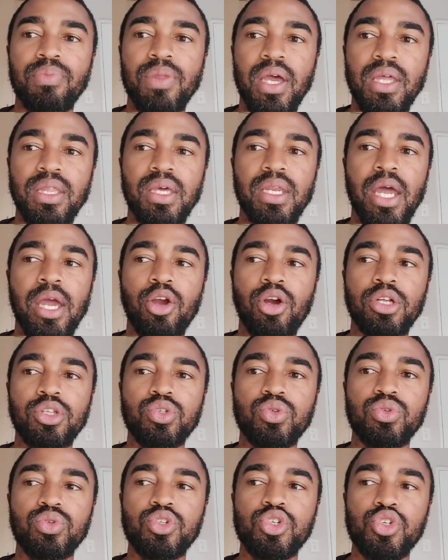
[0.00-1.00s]
And then I got
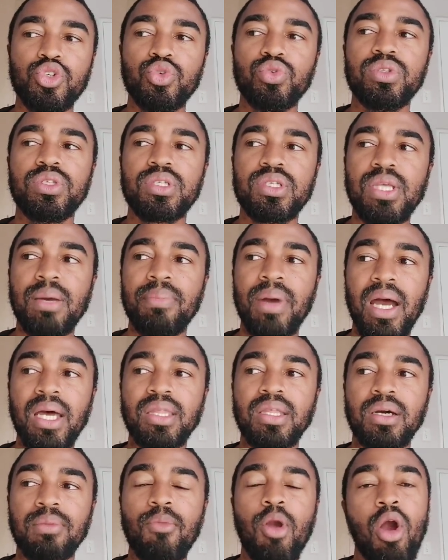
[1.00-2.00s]
to shoot some
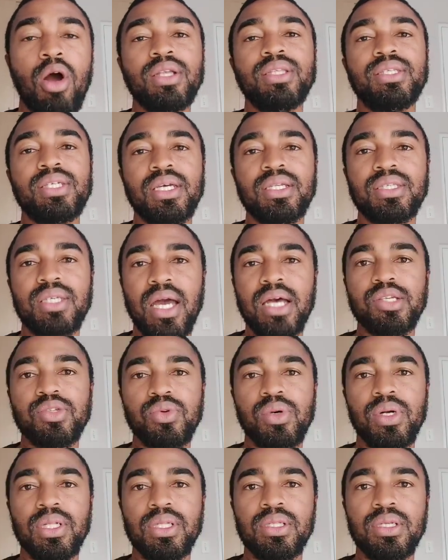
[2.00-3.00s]
other content as
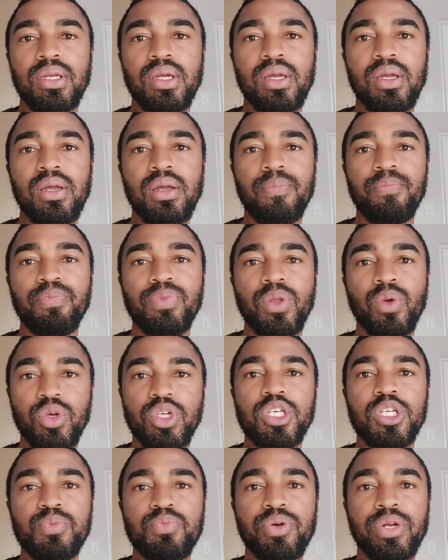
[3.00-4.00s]
well,
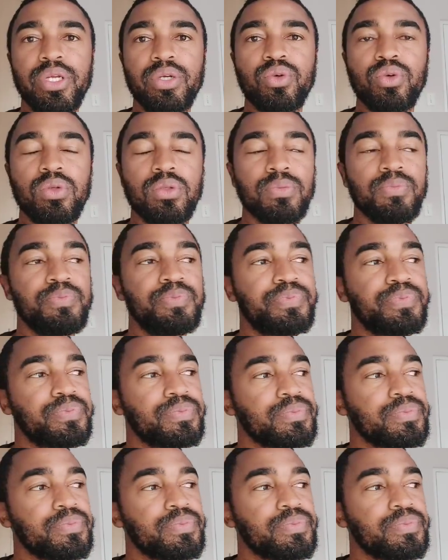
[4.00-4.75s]
which is pretty cool.